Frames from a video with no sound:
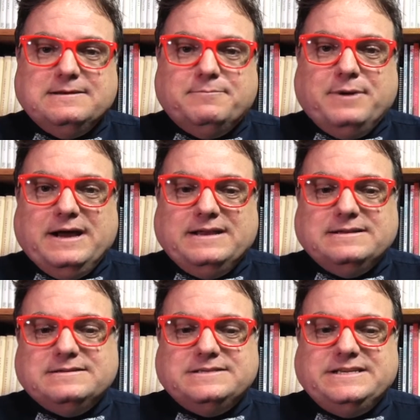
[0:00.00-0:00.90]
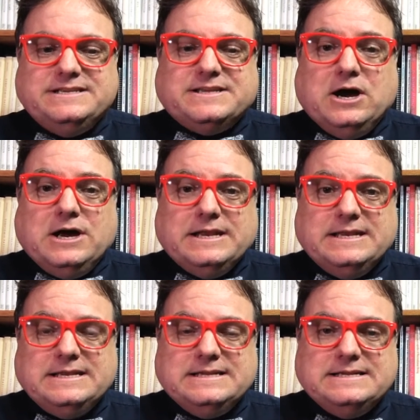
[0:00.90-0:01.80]
But she is gone.
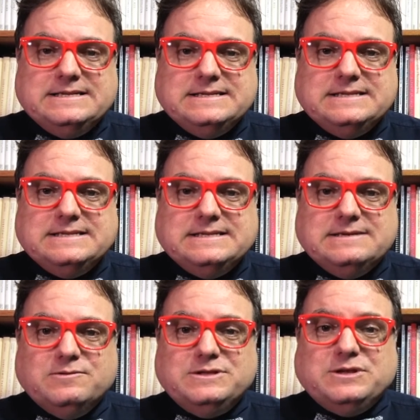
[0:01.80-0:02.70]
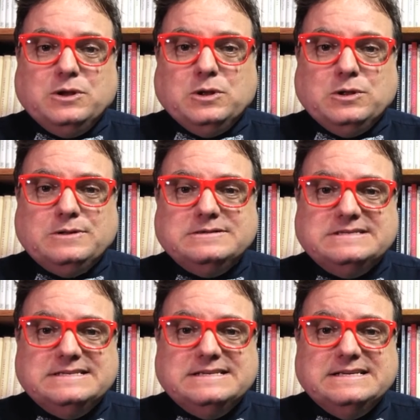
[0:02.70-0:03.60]
Woods Hole
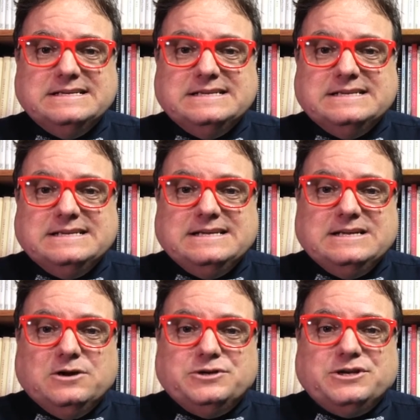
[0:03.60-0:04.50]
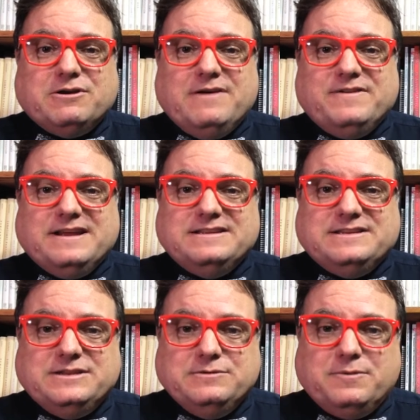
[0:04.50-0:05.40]
Oceanographic
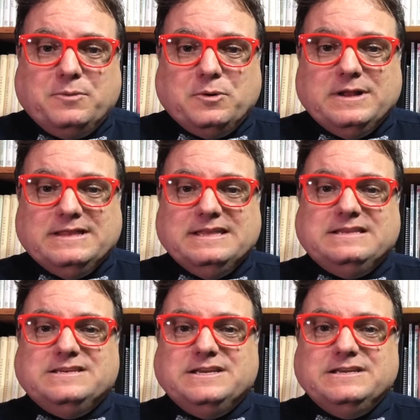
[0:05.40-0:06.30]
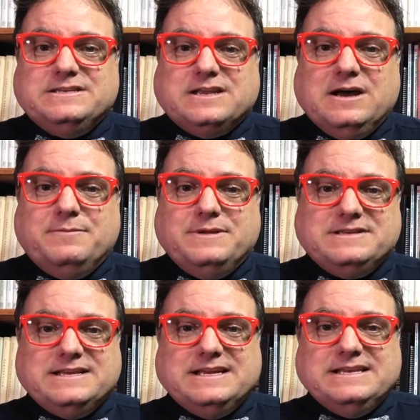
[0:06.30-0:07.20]
Institute reported that she's gone
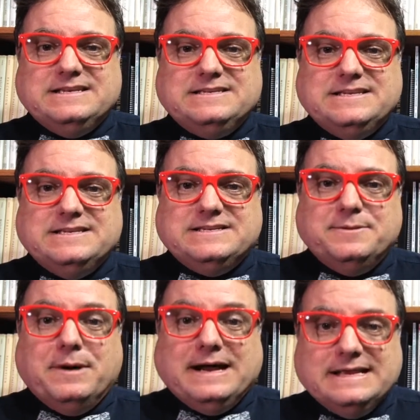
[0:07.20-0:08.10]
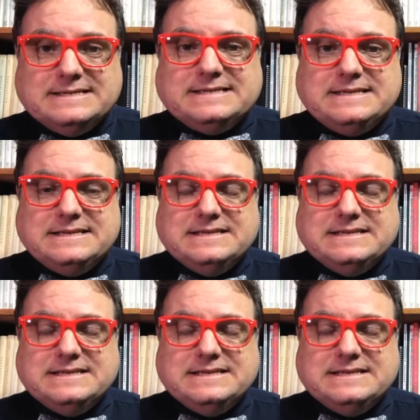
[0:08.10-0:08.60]
missing and she is demised.